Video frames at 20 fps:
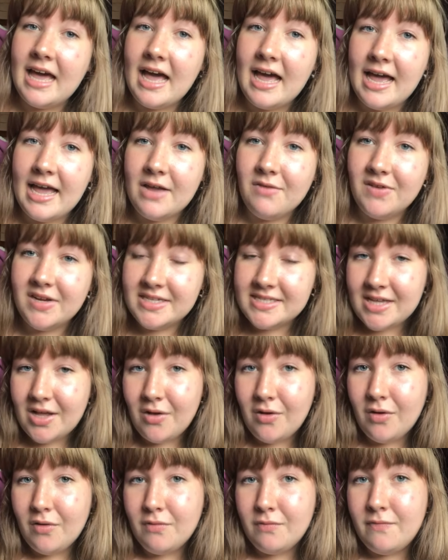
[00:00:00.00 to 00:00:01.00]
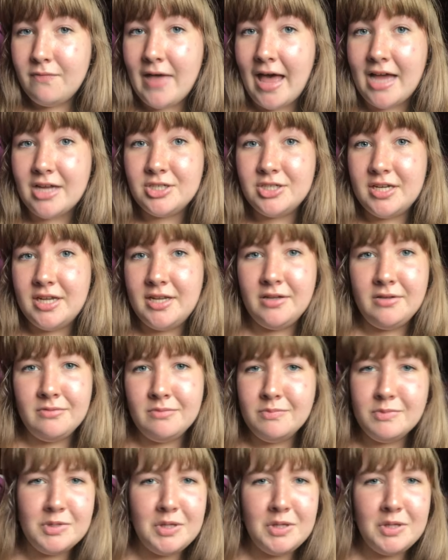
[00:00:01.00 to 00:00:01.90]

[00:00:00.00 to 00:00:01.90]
I resell fashion,